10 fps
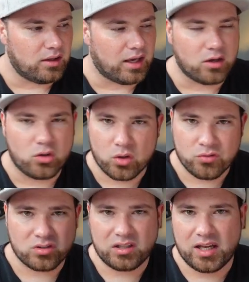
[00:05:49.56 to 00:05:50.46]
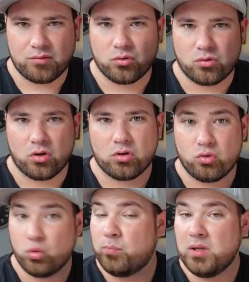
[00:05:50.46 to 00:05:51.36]
I constantly have to talk
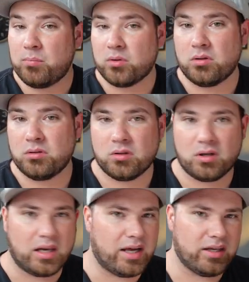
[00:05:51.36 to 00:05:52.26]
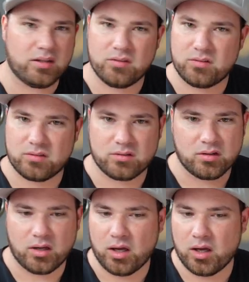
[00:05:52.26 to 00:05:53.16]
to people, clients,
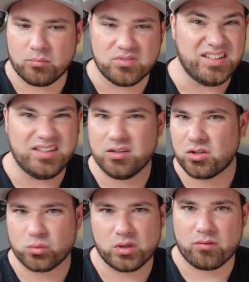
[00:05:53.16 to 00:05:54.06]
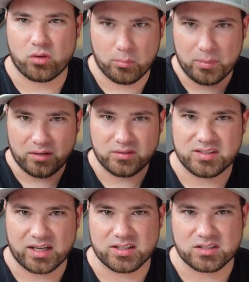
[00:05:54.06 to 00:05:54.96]
CTOs, whatever, about this
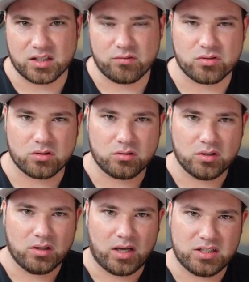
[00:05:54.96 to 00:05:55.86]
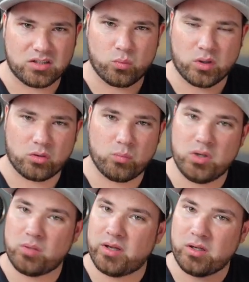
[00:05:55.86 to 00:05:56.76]
kind of stuff. So I just wanted to
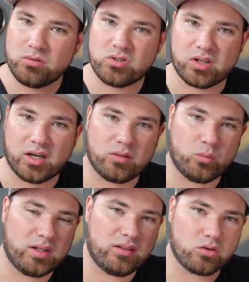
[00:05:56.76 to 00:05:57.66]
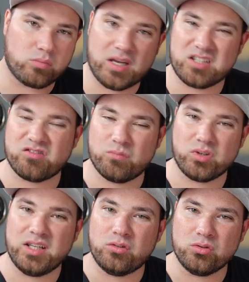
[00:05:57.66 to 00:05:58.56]
build my own site with those best of
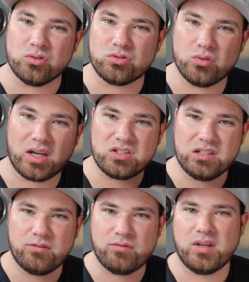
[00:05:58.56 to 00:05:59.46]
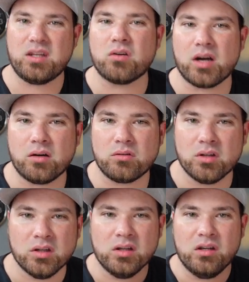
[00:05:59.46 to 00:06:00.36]
breed tools to actually figure out
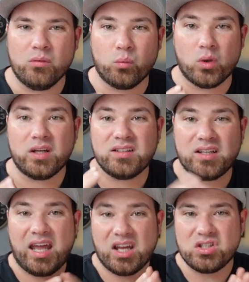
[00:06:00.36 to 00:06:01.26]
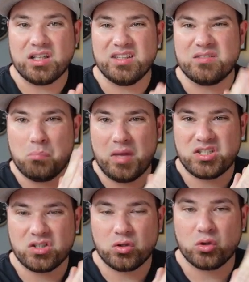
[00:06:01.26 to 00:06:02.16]
what is actually this
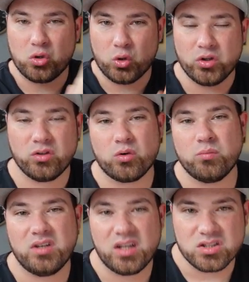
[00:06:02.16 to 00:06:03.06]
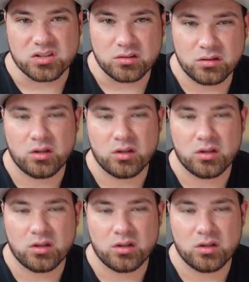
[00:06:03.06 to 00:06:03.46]
magical golden combination